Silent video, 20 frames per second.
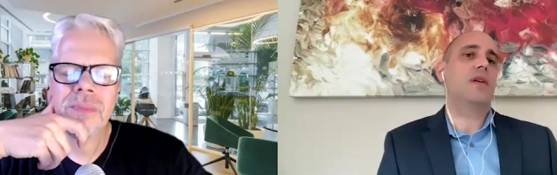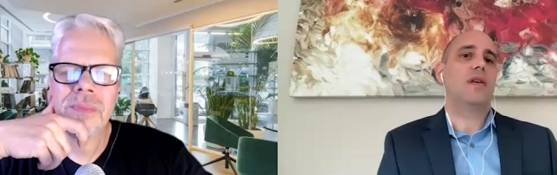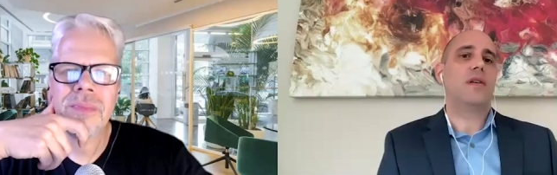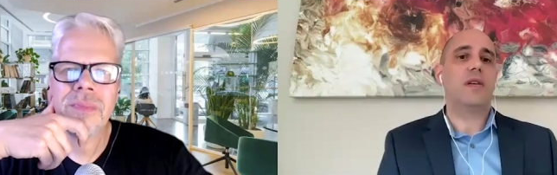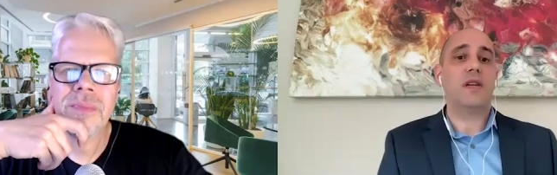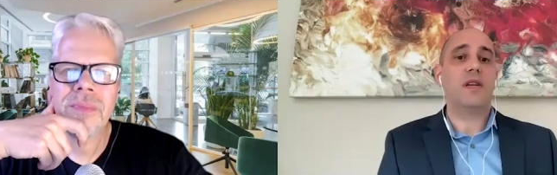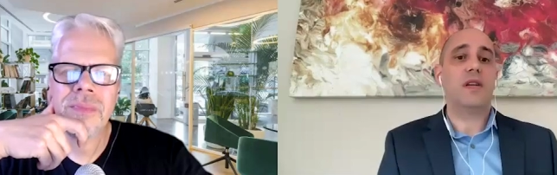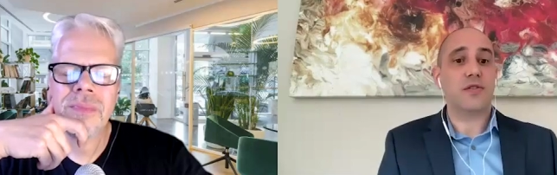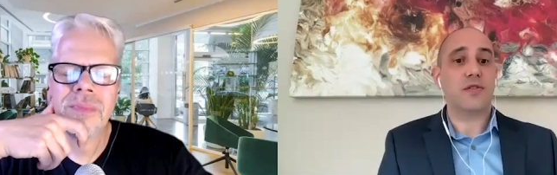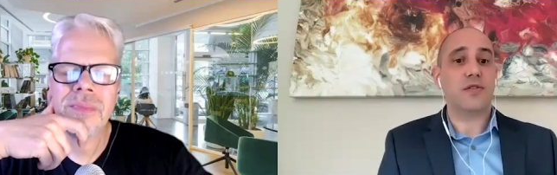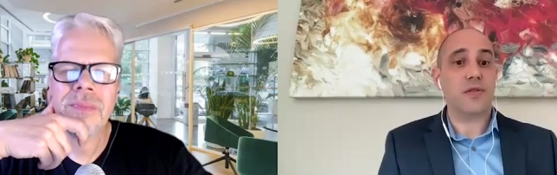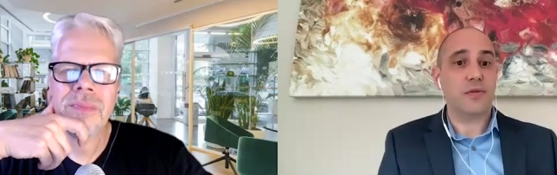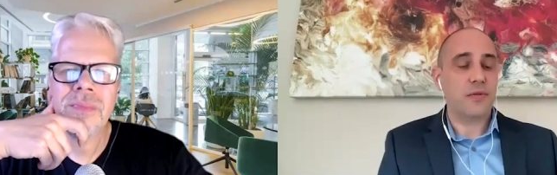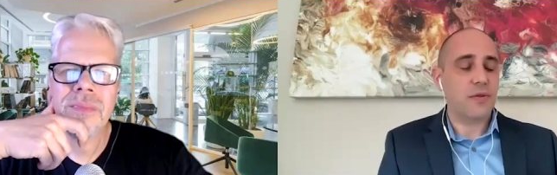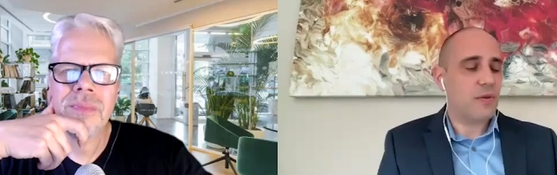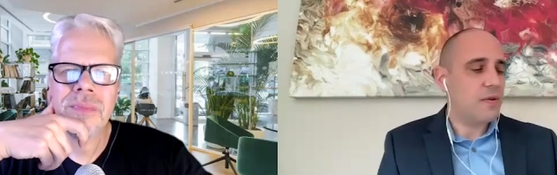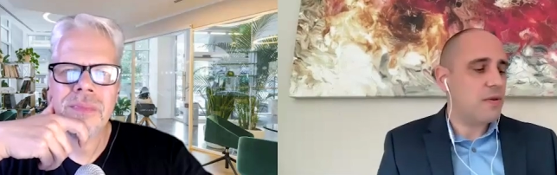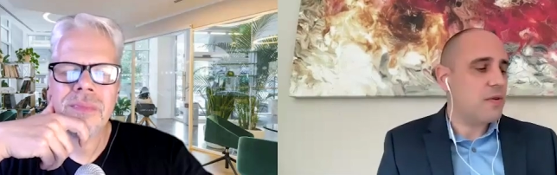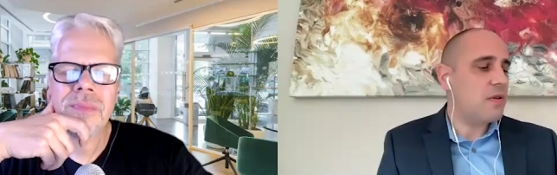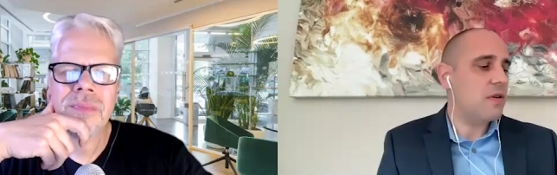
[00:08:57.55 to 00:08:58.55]
Speaker 1: Yes or
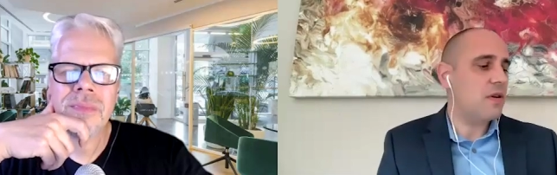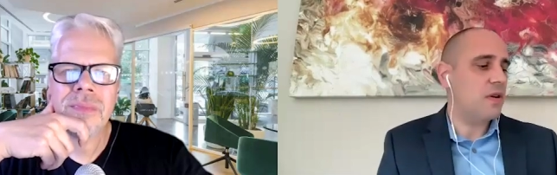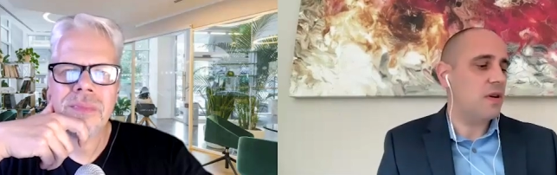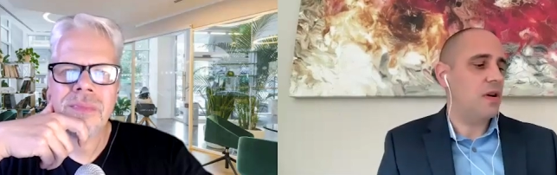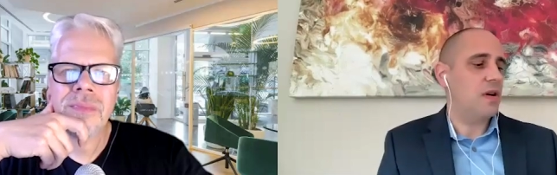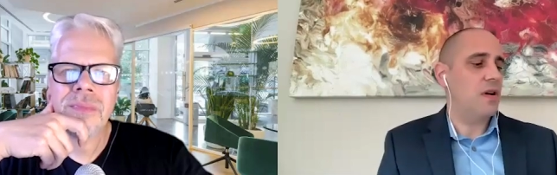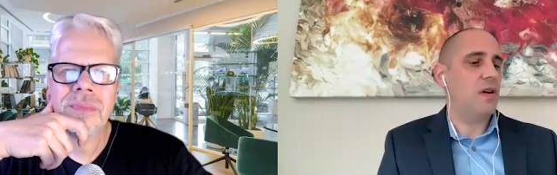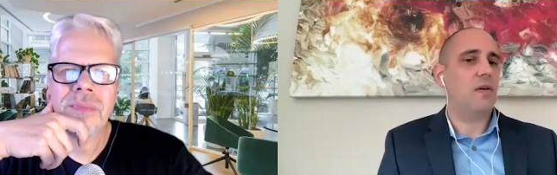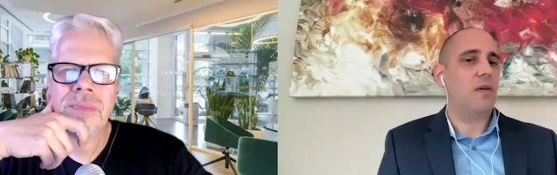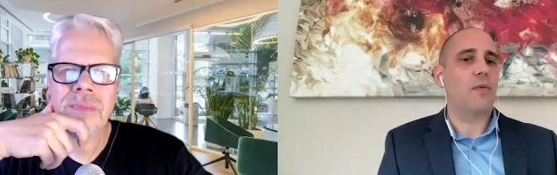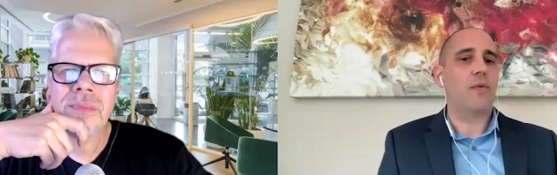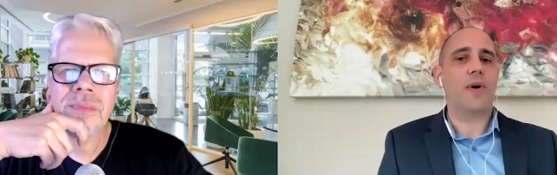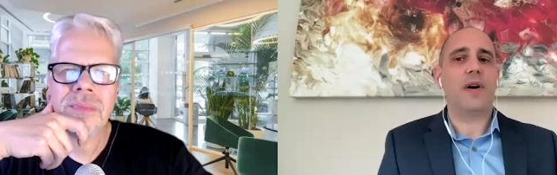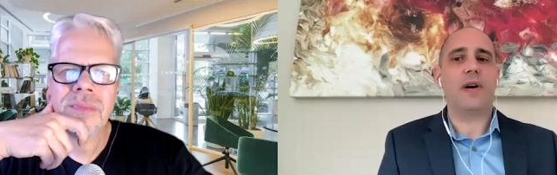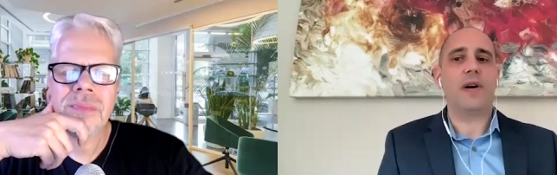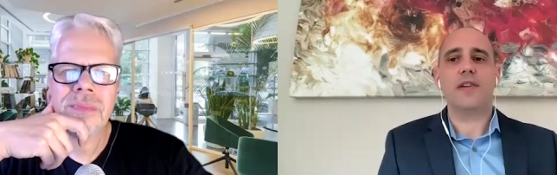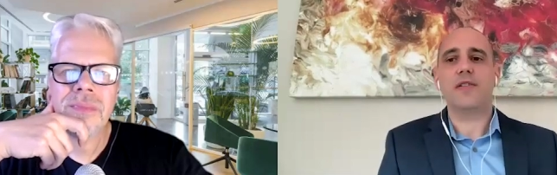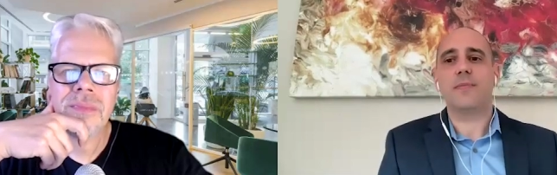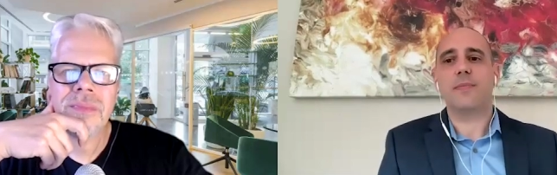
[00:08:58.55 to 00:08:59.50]
no? Where is